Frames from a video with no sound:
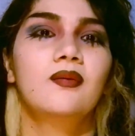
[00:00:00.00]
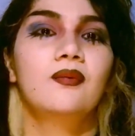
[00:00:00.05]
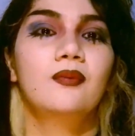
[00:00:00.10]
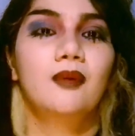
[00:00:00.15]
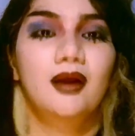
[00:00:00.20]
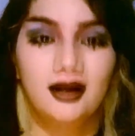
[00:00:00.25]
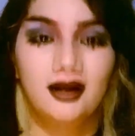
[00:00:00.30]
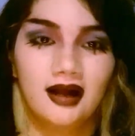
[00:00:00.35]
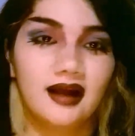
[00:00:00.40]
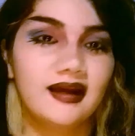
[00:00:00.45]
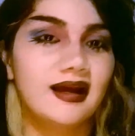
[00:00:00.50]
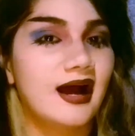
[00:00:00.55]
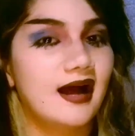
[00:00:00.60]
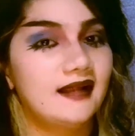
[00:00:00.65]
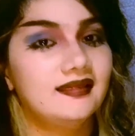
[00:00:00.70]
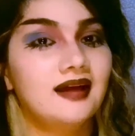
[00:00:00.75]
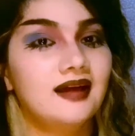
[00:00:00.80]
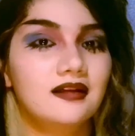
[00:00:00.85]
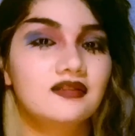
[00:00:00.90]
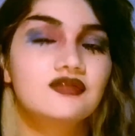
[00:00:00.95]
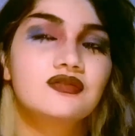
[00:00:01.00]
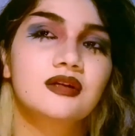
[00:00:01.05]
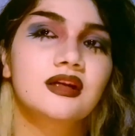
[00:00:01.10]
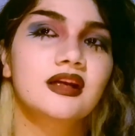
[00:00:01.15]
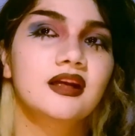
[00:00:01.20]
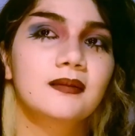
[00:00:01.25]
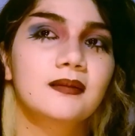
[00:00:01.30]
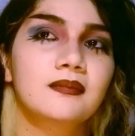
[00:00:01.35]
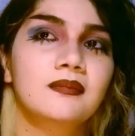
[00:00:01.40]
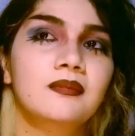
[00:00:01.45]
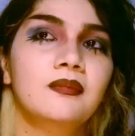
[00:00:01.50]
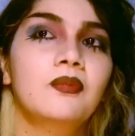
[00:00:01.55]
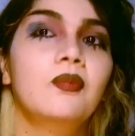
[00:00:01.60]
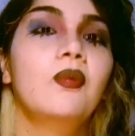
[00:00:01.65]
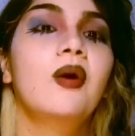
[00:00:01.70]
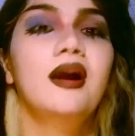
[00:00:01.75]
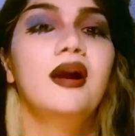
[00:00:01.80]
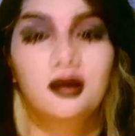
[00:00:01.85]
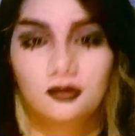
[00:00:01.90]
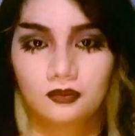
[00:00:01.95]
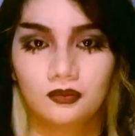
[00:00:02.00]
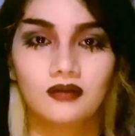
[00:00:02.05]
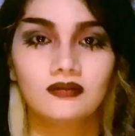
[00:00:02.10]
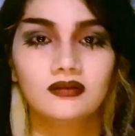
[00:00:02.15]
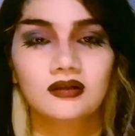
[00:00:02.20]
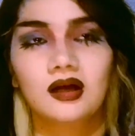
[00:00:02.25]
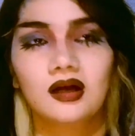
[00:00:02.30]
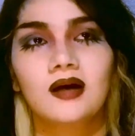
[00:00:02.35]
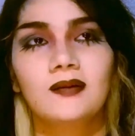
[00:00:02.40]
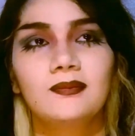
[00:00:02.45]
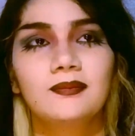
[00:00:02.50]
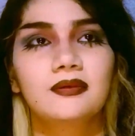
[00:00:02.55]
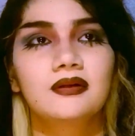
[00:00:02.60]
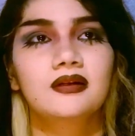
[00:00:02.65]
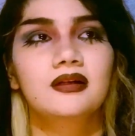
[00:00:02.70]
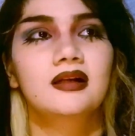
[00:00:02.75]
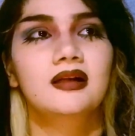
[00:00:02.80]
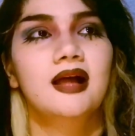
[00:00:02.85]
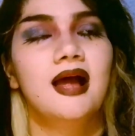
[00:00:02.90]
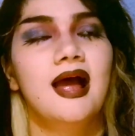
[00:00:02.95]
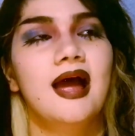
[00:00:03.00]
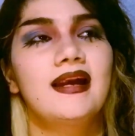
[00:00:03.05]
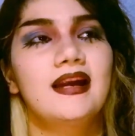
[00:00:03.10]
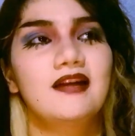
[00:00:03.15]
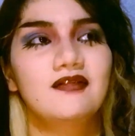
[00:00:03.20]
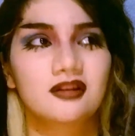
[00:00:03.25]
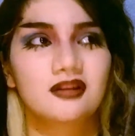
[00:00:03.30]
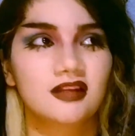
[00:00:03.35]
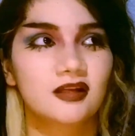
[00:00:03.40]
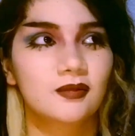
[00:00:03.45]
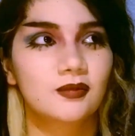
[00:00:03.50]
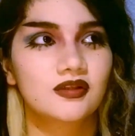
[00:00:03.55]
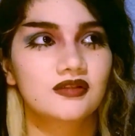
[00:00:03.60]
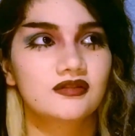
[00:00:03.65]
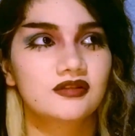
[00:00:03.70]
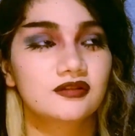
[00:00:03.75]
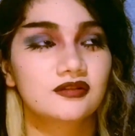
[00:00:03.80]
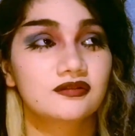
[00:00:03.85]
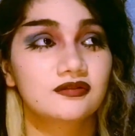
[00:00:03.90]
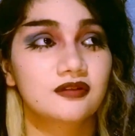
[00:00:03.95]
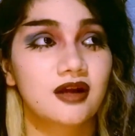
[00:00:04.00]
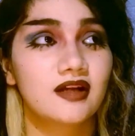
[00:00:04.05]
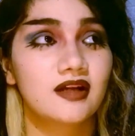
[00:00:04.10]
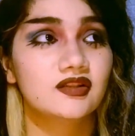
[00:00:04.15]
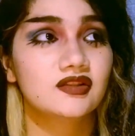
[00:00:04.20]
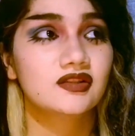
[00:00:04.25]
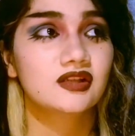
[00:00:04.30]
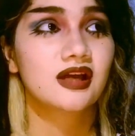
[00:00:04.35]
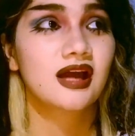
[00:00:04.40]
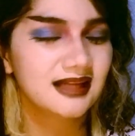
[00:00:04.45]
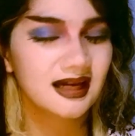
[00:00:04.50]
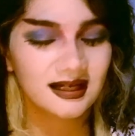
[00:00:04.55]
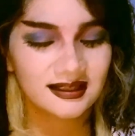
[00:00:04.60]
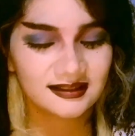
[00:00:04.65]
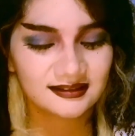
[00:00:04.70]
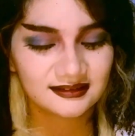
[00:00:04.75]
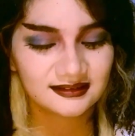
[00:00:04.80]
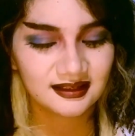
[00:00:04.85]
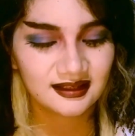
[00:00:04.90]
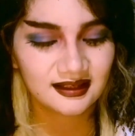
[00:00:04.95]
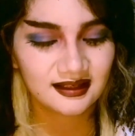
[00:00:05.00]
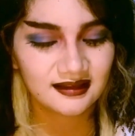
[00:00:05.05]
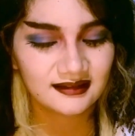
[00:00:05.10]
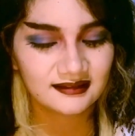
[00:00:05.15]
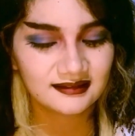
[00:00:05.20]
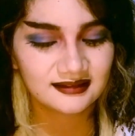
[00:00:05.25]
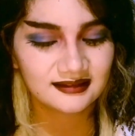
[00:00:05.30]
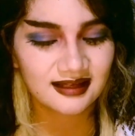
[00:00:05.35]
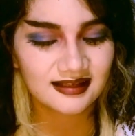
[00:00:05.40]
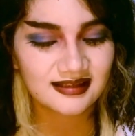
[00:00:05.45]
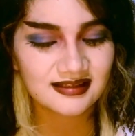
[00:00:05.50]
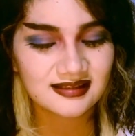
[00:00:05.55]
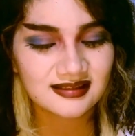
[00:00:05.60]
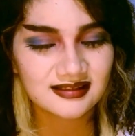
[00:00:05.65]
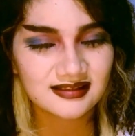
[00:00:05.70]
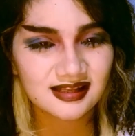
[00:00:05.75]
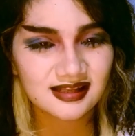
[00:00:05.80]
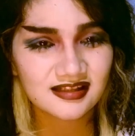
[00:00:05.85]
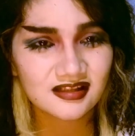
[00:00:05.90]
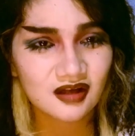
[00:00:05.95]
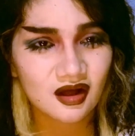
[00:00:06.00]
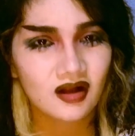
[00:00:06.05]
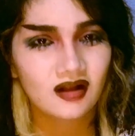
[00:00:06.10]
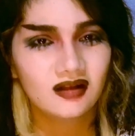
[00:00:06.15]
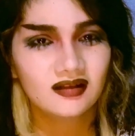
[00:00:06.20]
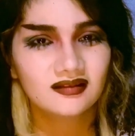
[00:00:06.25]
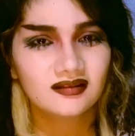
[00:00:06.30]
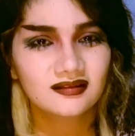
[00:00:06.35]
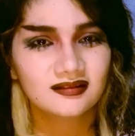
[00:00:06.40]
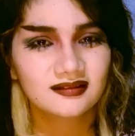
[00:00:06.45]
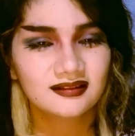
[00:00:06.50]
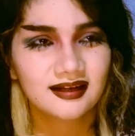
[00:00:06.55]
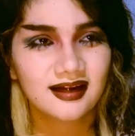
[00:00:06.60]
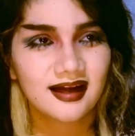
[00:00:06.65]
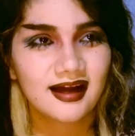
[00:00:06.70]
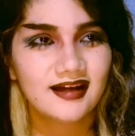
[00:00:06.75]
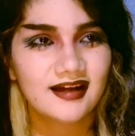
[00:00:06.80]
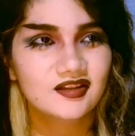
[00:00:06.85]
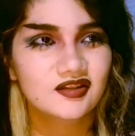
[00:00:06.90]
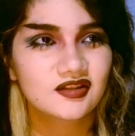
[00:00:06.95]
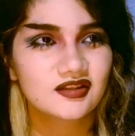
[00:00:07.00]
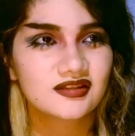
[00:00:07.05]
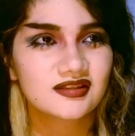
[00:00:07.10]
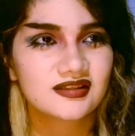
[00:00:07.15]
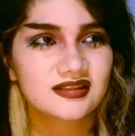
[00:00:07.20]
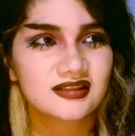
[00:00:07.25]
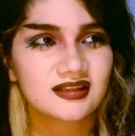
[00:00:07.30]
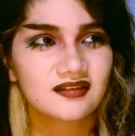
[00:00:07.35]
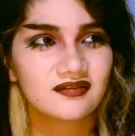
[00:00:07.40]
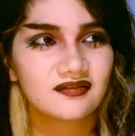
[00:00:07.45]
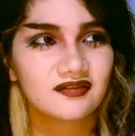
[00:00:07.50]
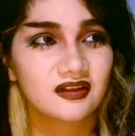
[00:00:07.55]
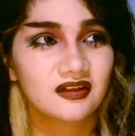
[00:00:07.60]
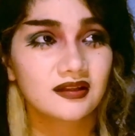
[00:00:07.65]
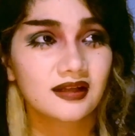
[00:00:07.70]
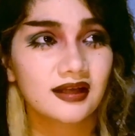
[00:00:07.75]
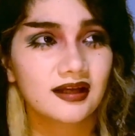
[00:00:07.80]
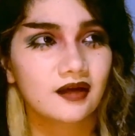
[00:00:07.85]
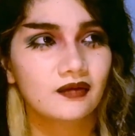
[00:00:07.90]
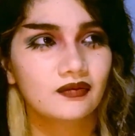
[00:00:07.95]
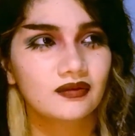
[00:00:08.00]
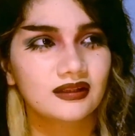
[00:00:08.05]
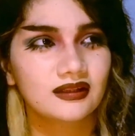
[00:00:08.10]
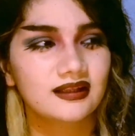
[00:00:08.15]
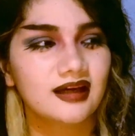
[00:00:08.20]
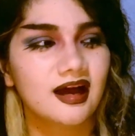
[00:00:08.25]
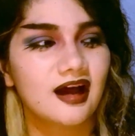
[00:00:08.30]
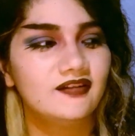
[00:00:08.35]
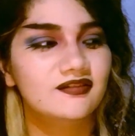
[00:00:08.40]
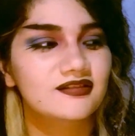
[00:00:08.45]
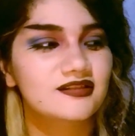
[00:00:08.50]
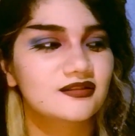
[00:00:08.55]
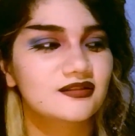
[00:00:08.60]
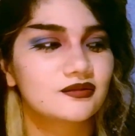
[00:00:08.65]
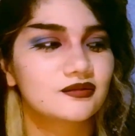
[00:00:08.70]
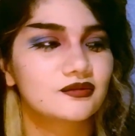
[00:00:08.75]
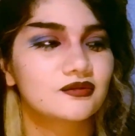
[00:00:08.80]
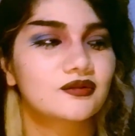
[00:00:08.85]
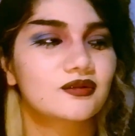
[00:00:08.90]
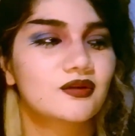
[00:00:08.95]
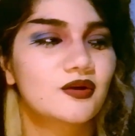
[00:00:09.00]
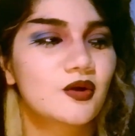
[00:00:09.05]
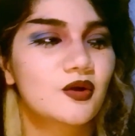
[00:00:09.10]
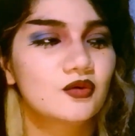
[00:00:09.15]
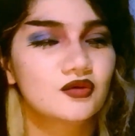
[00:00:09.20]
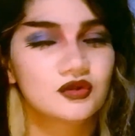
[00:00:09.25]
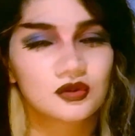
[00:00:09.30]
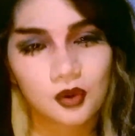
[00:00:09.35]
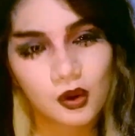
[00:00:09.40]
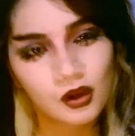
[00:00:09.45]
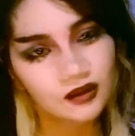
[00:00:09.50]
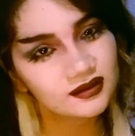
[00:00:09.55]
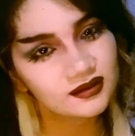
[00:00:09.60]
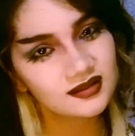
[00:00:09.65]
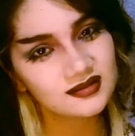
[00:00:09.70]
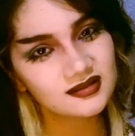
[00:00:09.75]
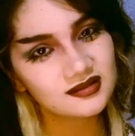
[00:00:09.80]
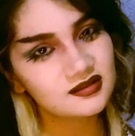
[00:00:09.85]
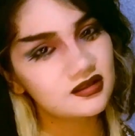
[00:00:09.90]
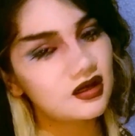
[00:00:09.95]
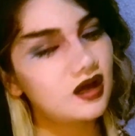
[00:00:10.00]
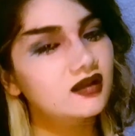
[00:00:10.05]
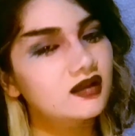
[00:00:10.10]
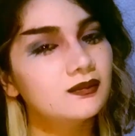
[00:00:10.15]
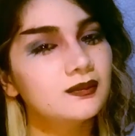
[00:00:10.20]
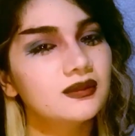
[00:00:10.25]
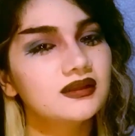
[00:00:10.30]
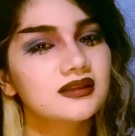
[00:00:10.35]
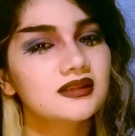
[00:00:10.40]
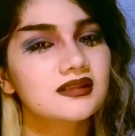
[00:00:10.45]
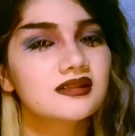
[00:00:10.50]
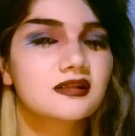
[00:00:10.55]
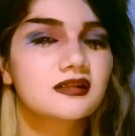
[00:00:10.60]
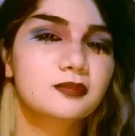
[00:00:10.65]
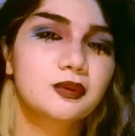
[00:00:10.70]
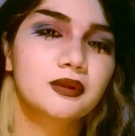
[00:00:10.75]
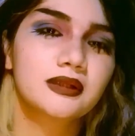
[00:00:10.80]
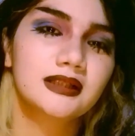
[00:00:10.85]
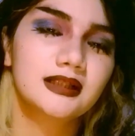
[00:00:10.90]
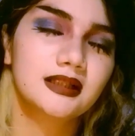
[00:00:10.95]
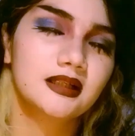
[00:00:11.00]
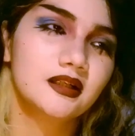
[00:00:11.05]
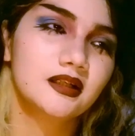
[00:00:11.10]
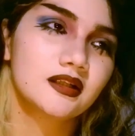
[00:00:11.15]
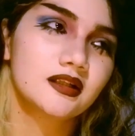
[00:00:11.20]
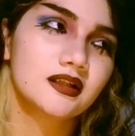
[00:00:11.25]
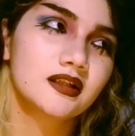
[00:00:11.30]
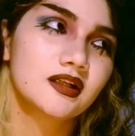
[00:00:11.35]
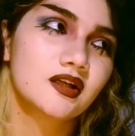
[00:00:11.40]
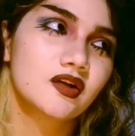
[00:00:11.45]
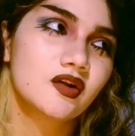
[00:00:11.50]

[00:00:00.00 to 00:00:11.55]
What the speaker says: when I had that dream, when I woke up, and everything was still fresh. Yeah, that's all. I just feel like I really have to record this and document this and put it here,